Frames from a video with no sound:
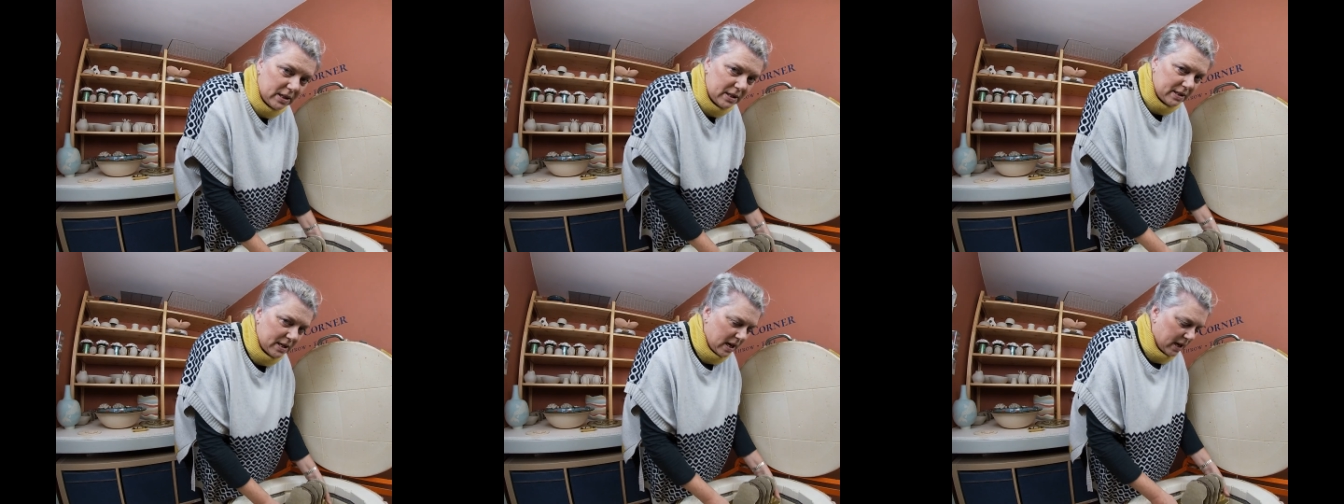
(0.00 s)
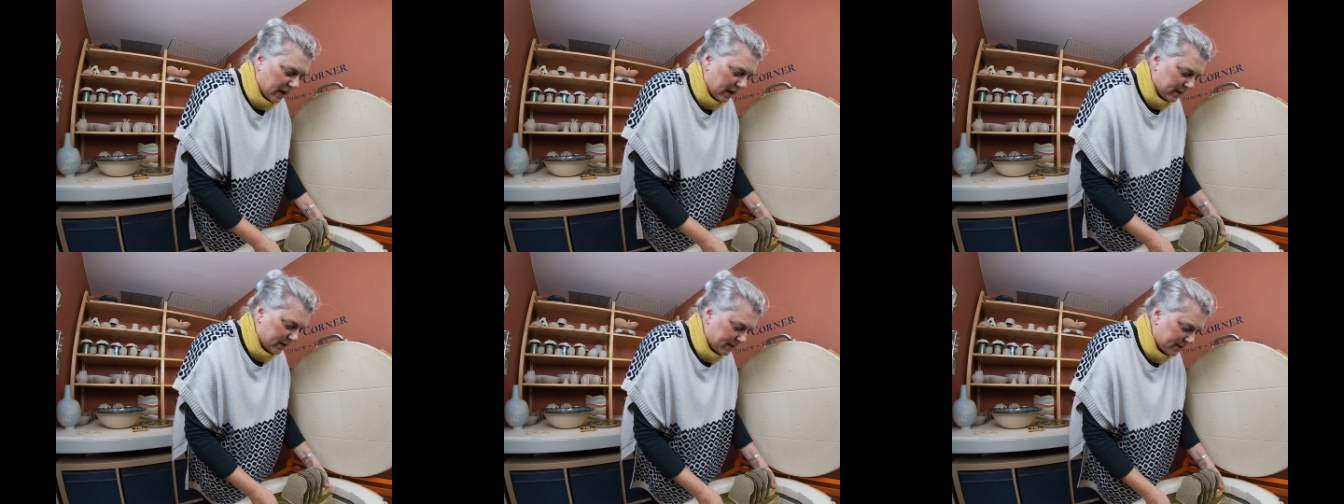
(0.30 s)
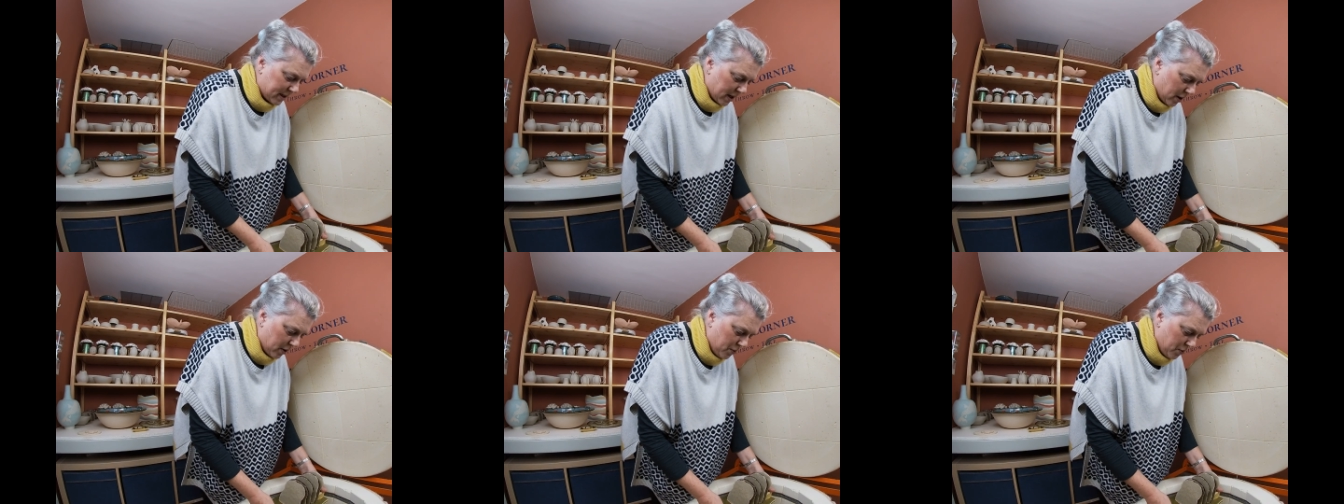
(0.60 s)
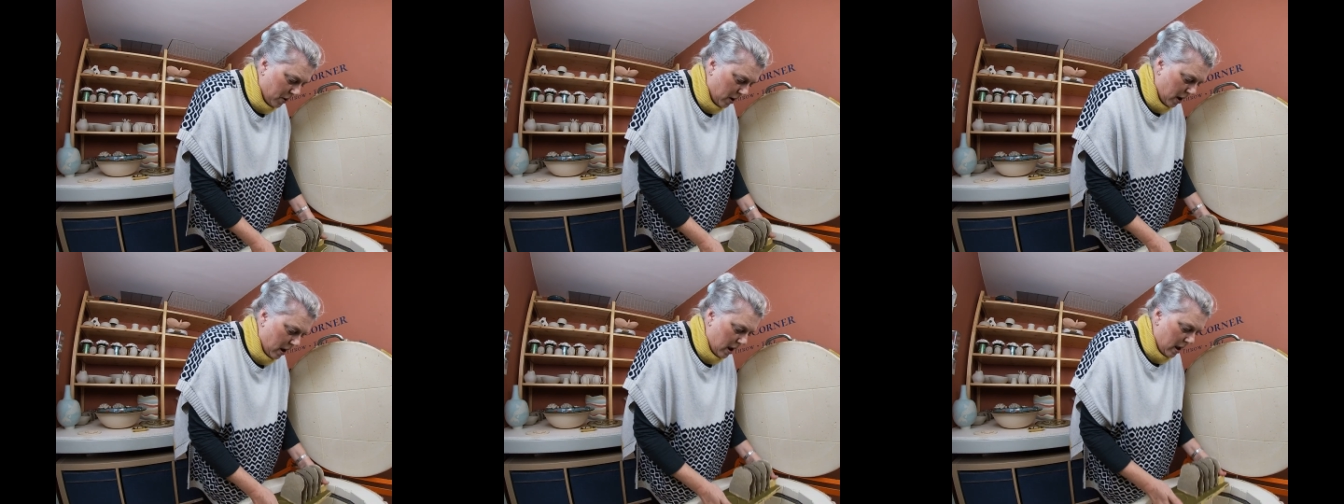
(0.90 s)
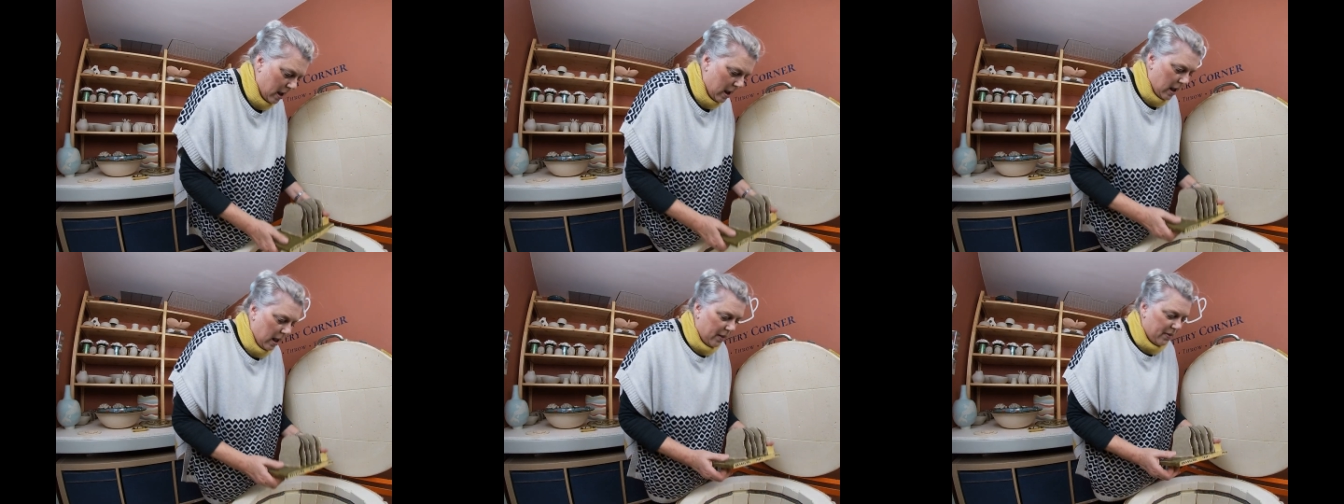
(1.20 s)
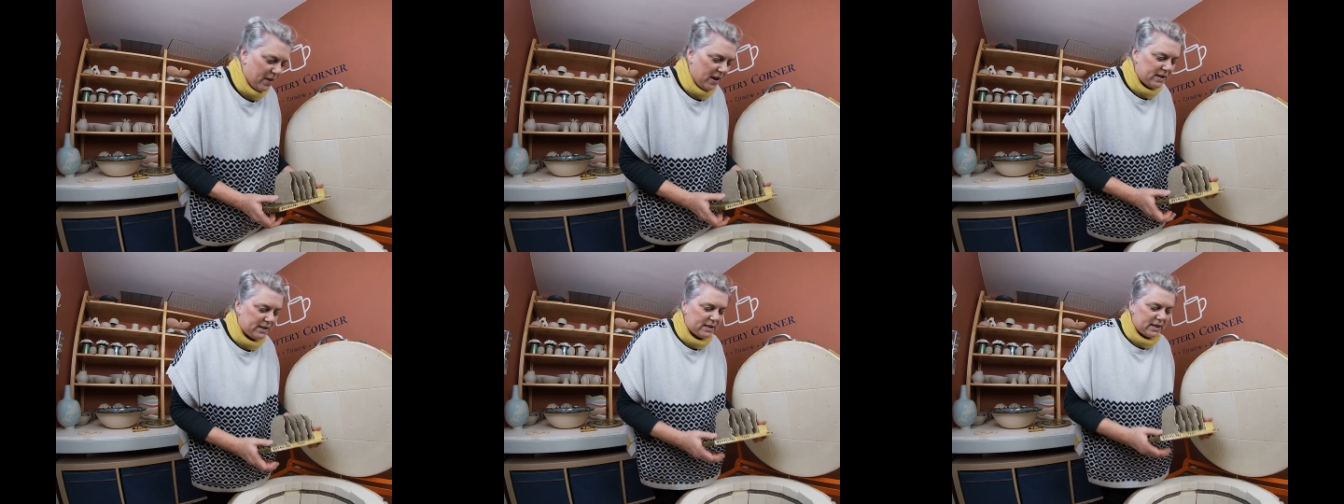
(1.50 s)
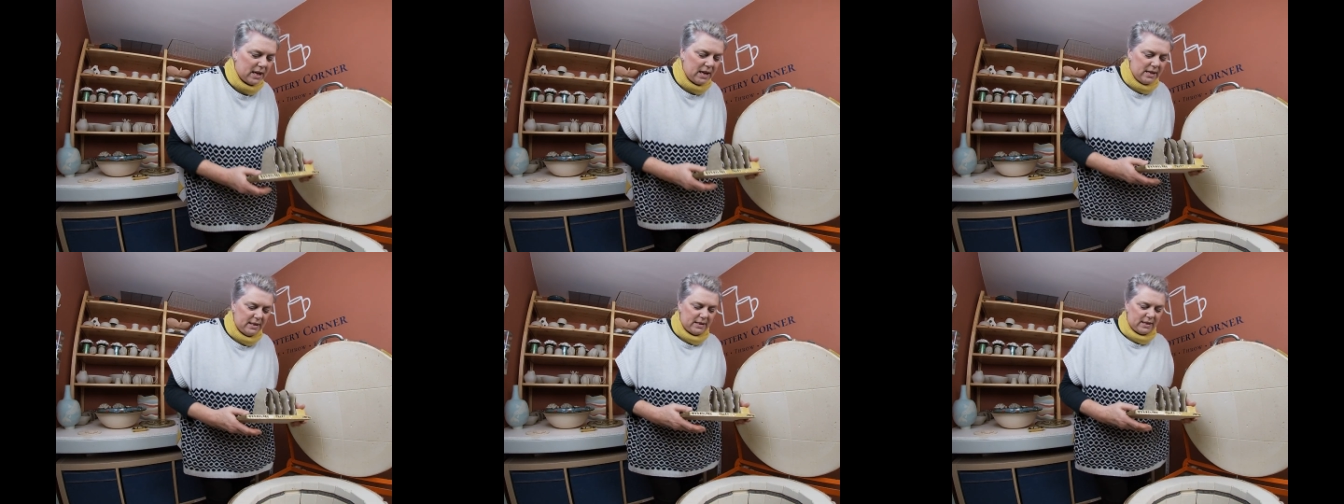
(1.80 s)
today. So
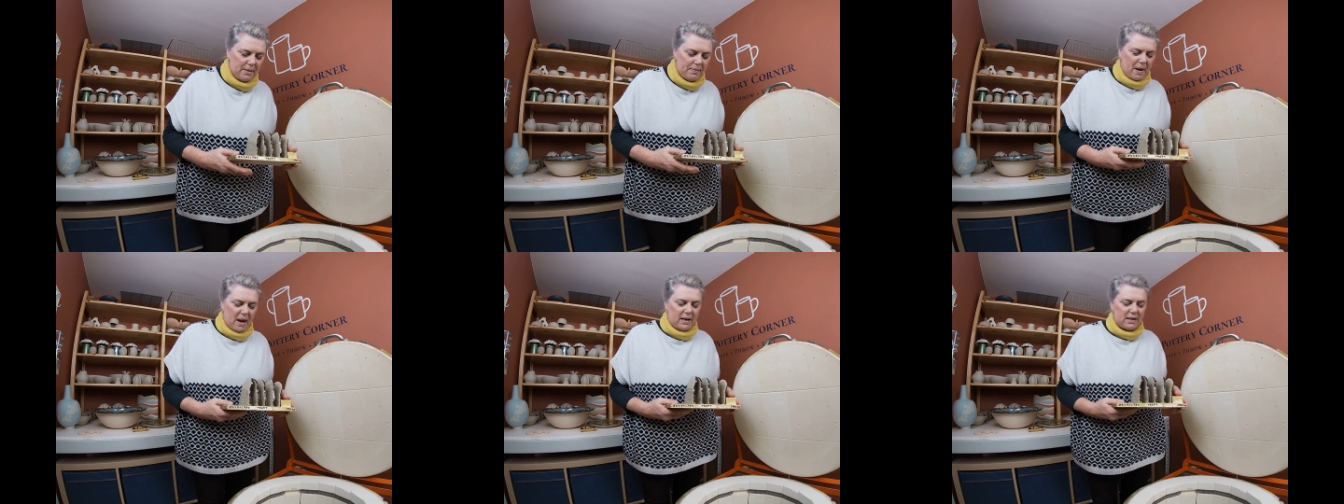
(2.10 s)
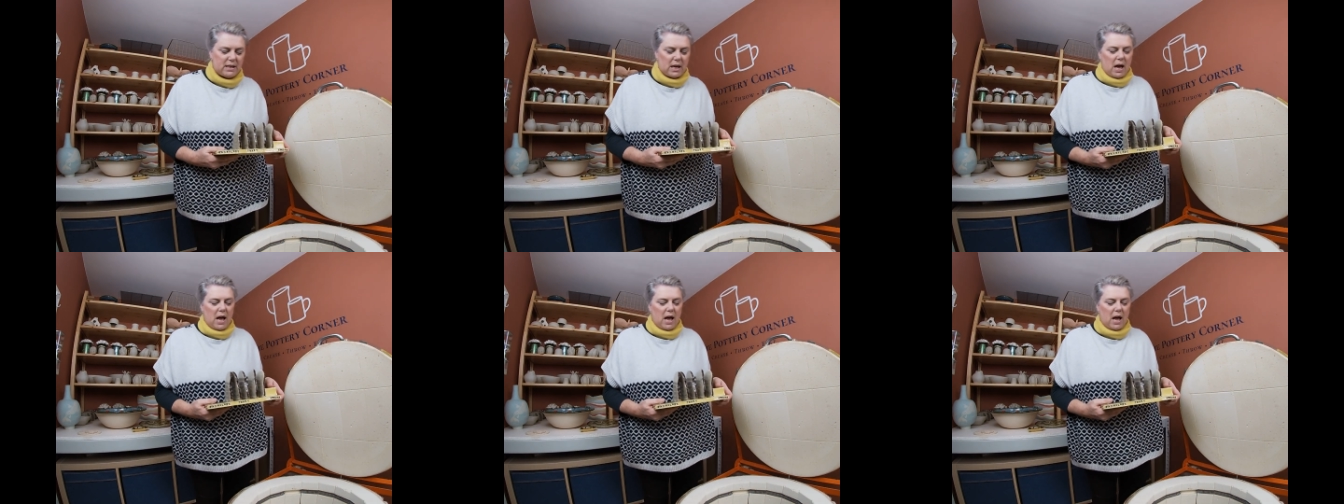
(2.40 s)
this is the base.